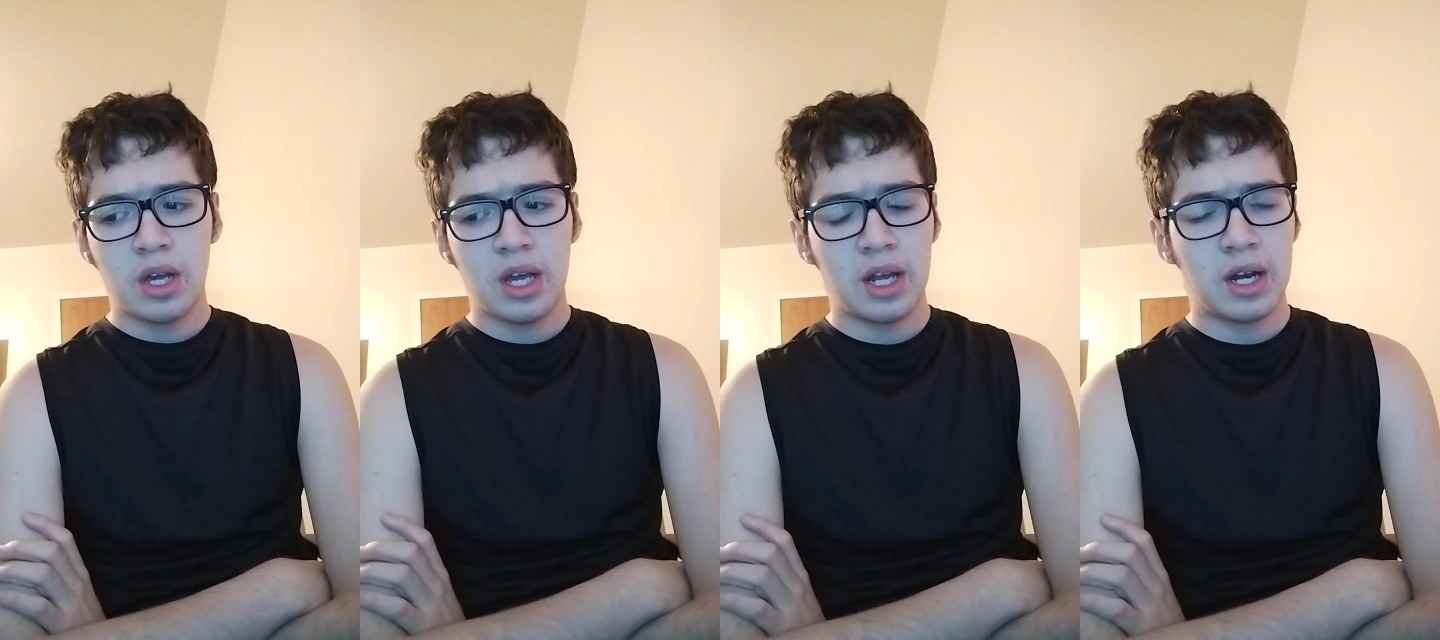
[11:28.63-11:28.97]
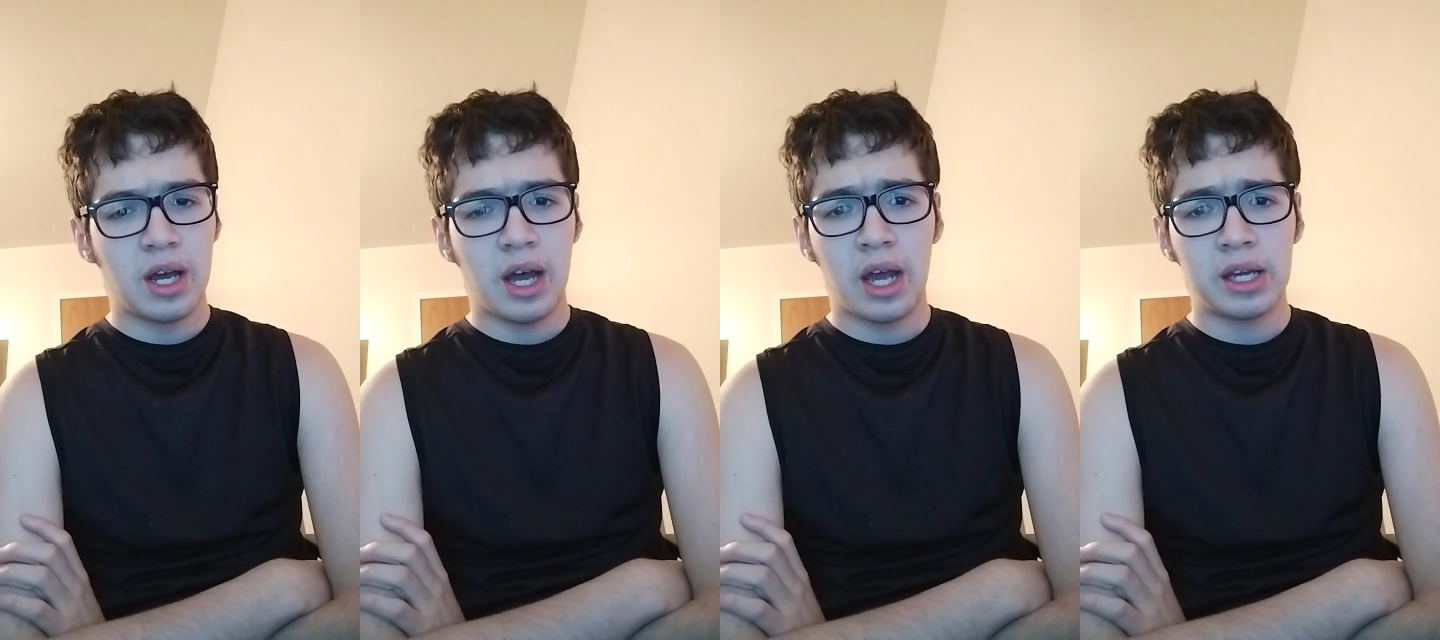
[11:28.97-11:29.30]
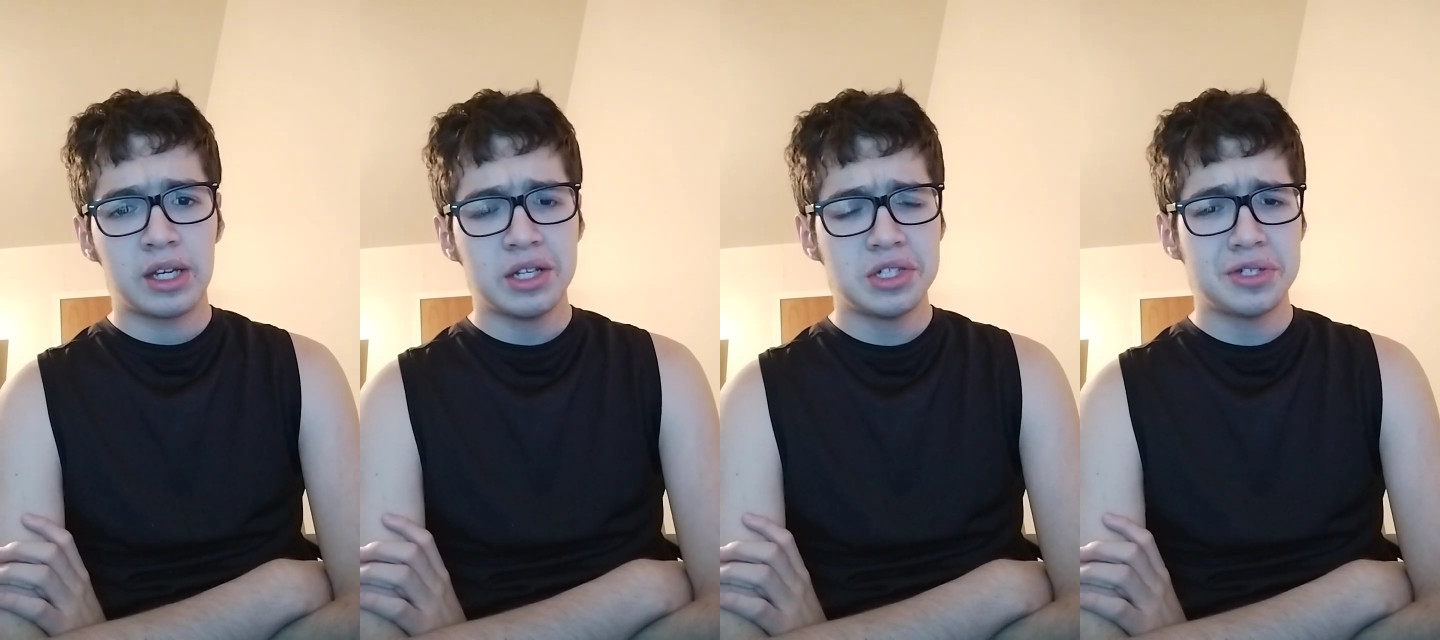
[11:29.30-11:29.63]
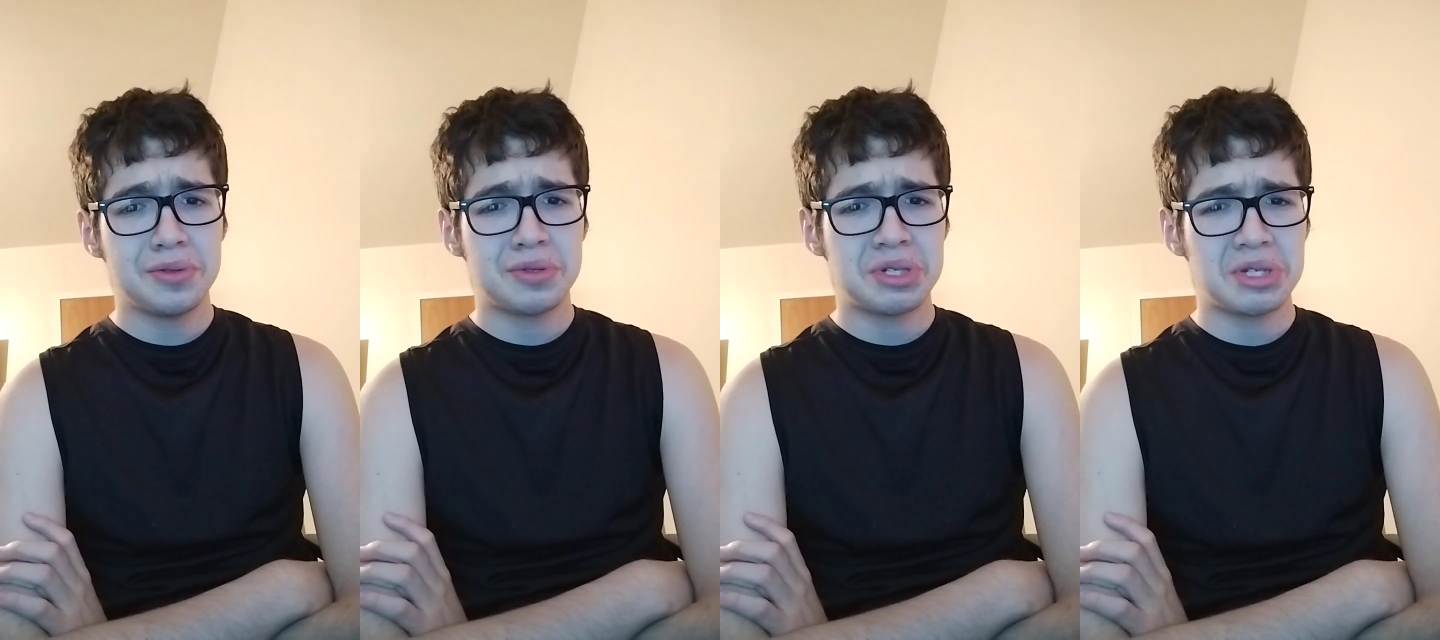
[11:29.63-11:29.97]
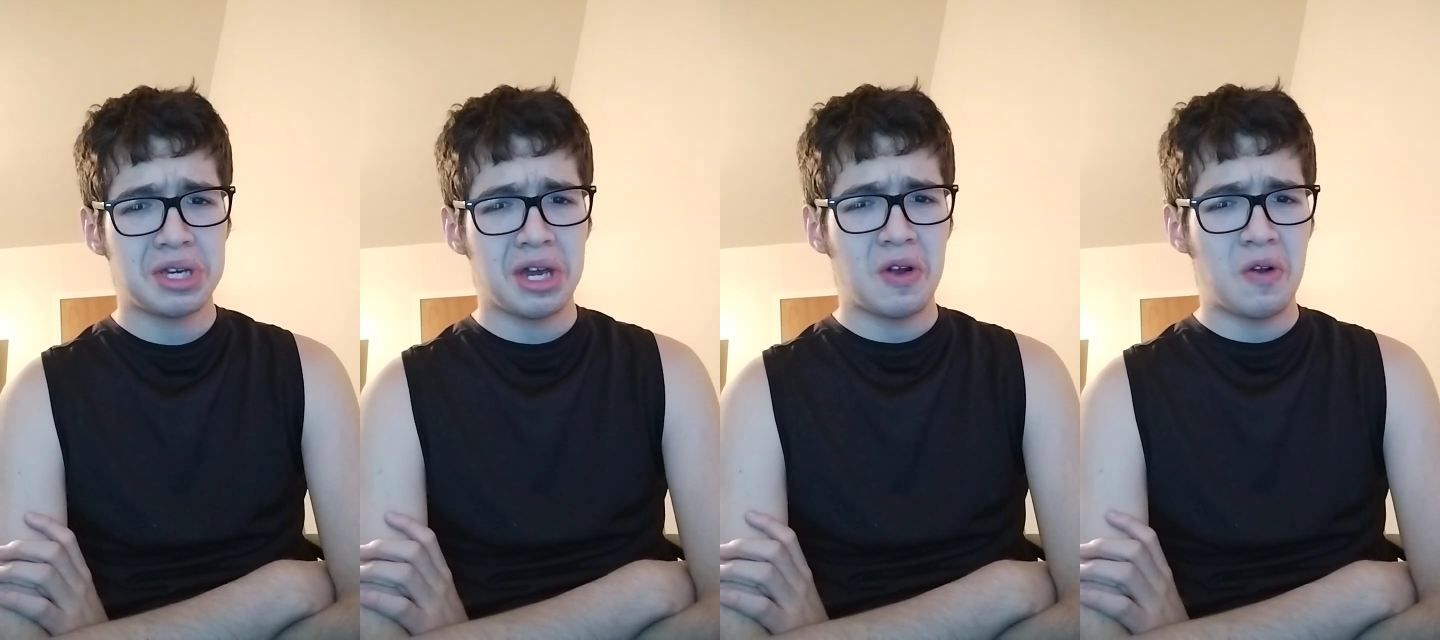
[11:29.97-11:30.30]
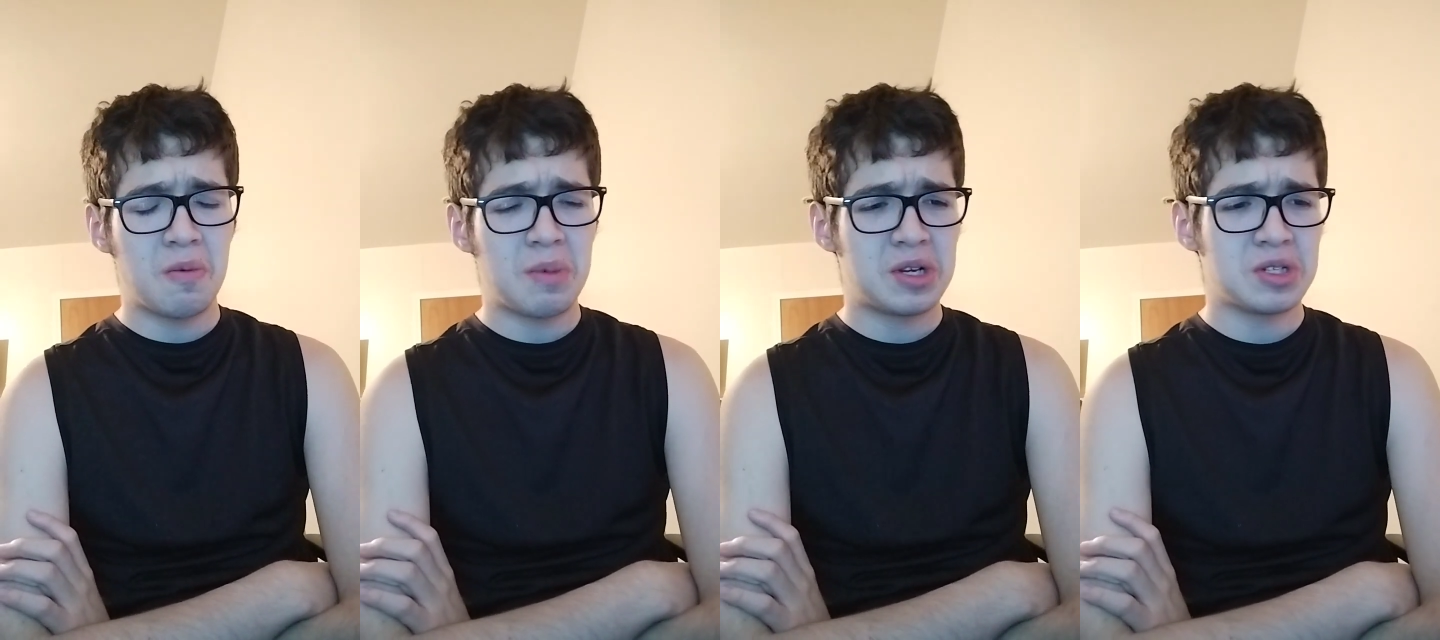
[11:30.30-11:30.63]
And I get so
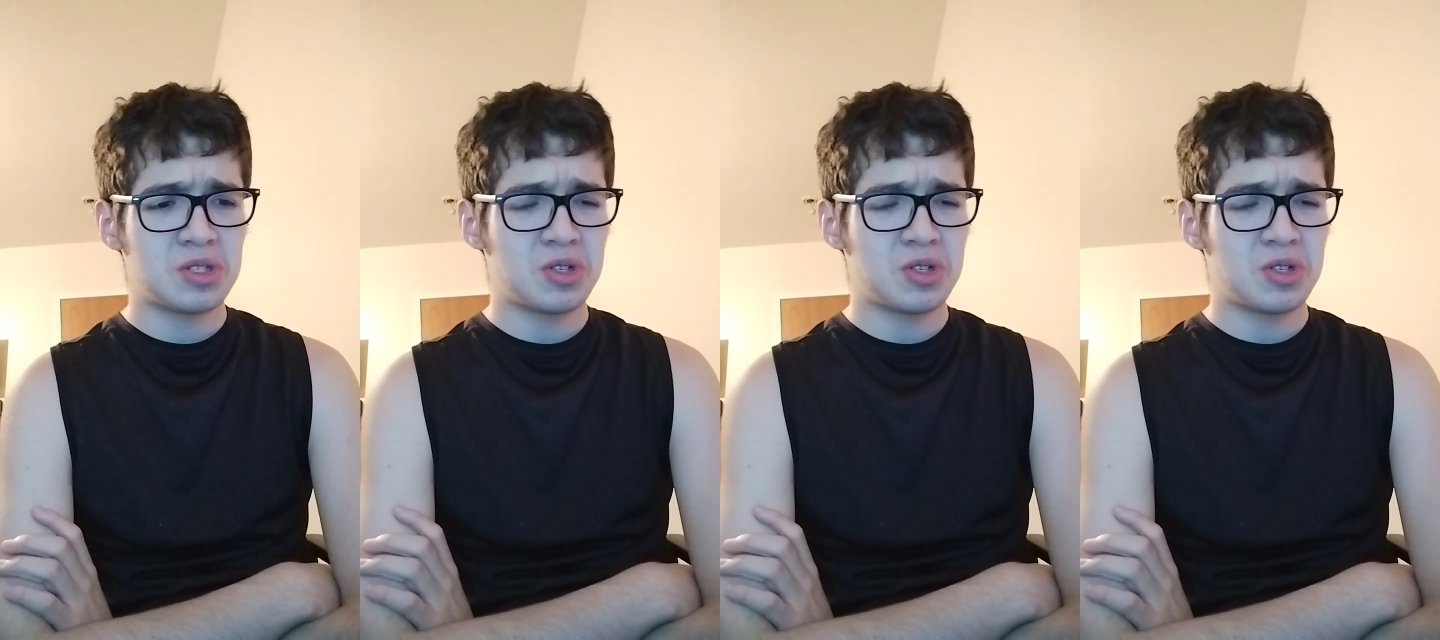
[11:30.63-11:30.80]
scared because,